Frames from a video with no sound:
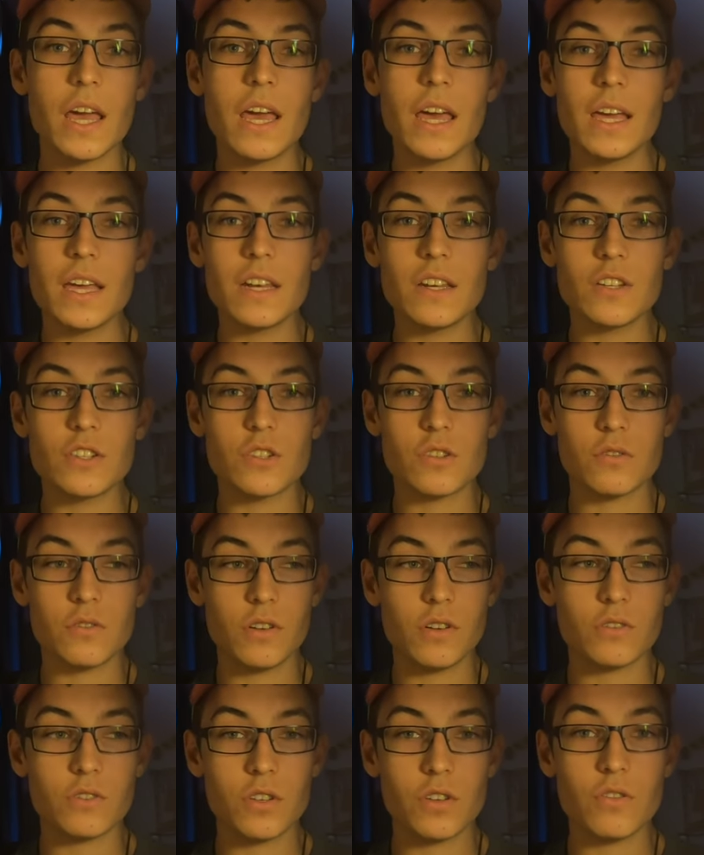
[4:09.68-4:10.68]
And just, you
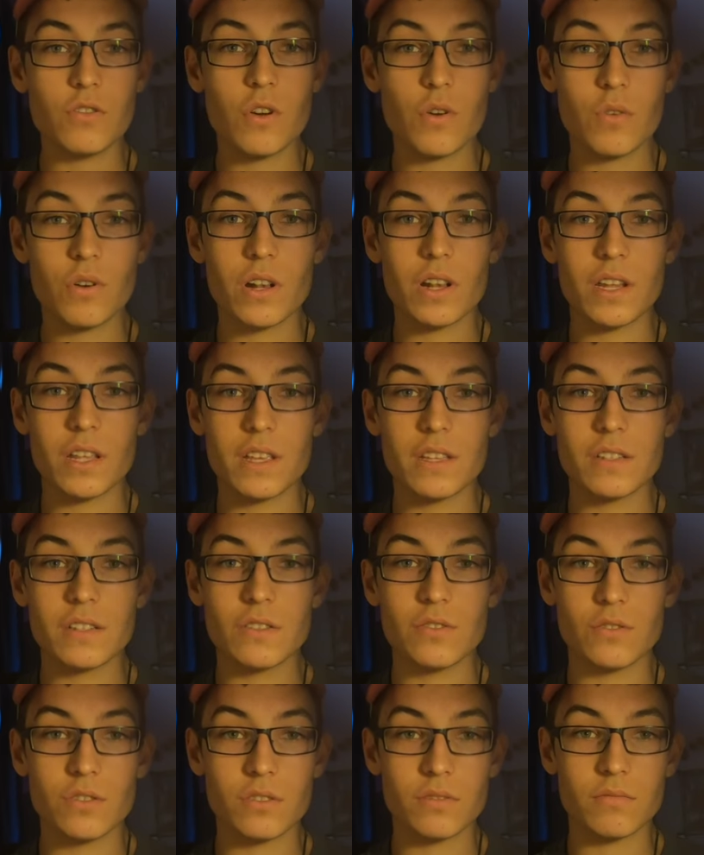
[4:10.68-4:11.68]
know, so you know what it is, and
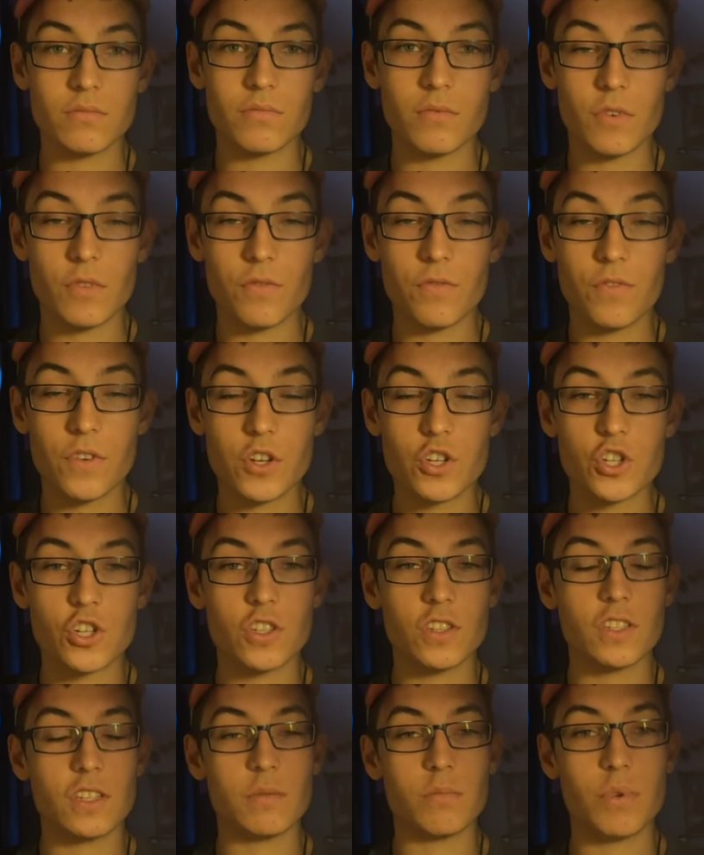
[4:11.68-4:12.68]
you can
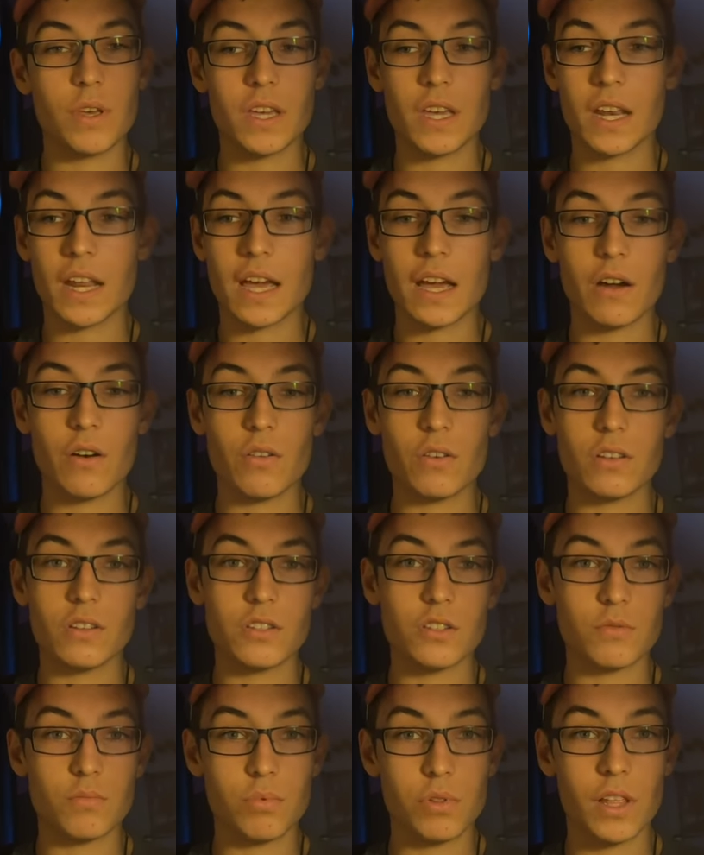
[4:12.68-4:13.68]
efficiently pick it out and
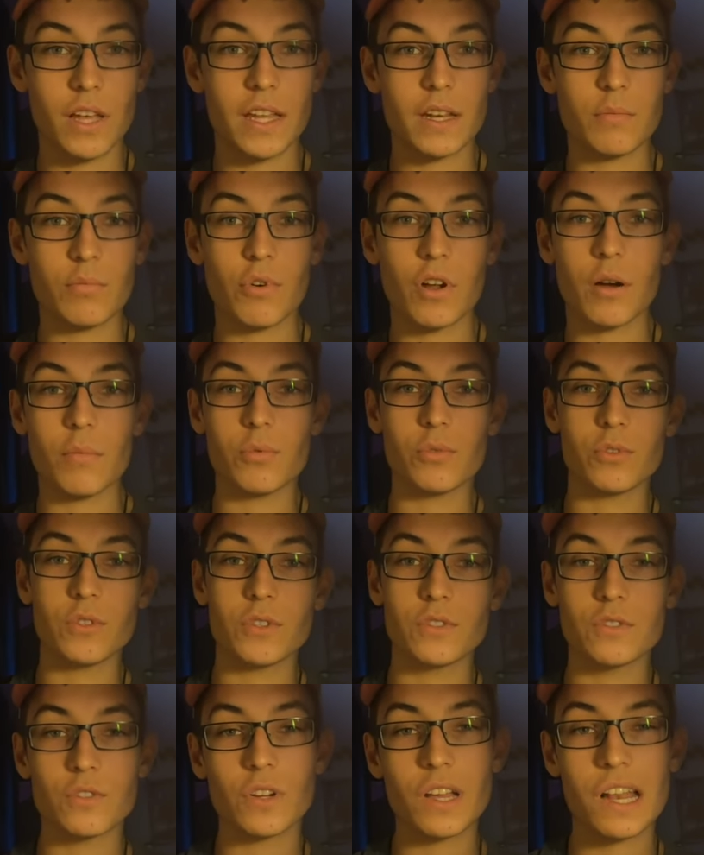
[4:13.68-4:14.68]
just plant it properly.
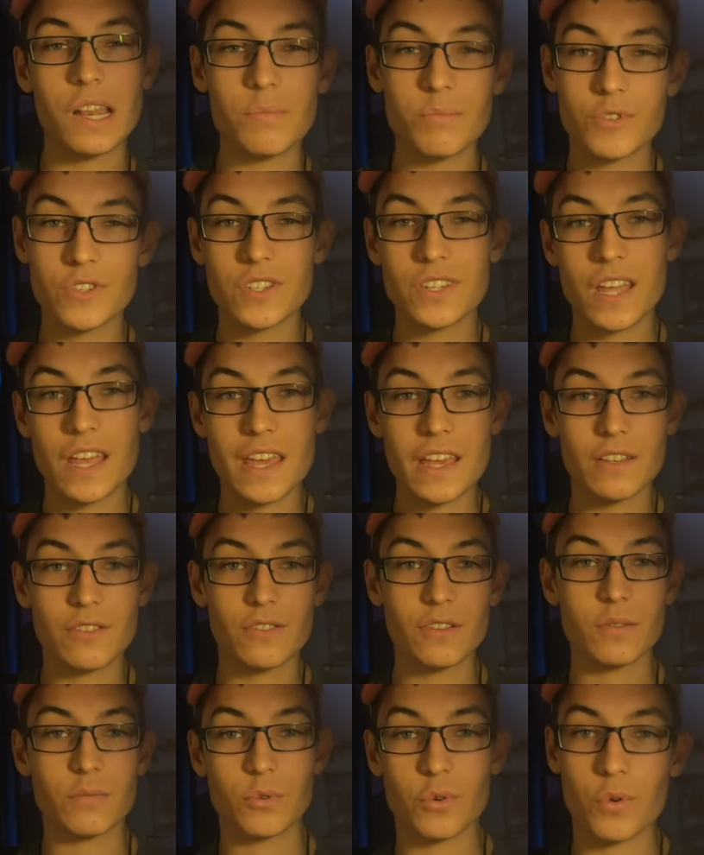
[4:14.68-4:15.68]
So not any mistakes or
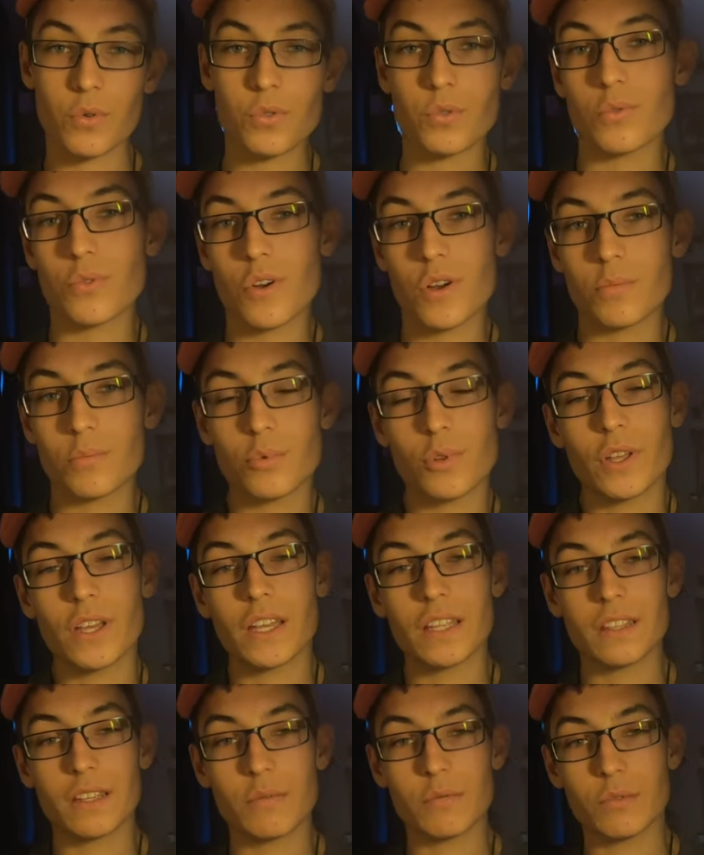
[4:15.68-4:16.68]
end up growing the wrong
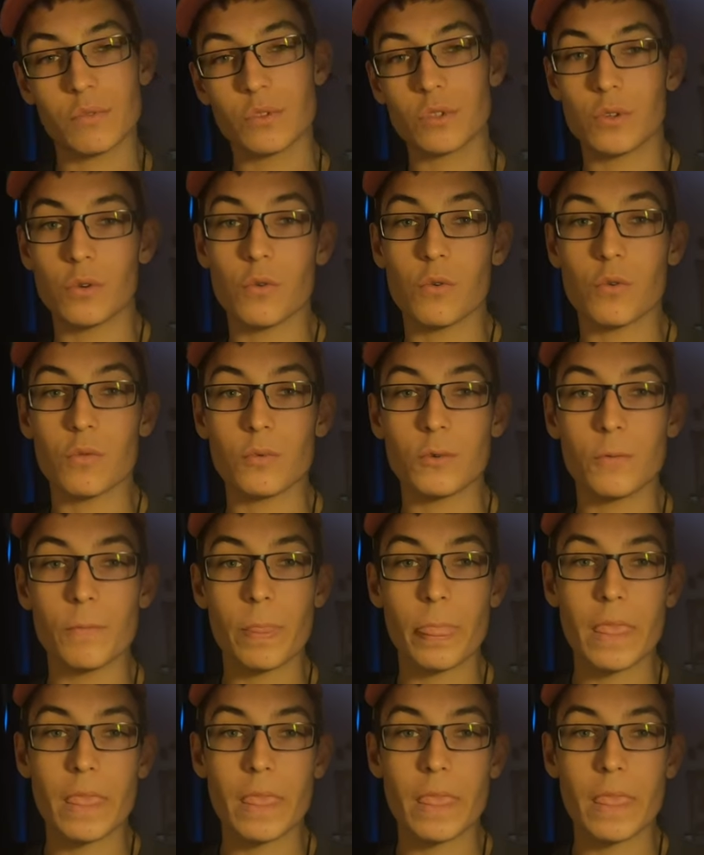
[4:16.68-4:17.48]
plant. That'd be really horrible.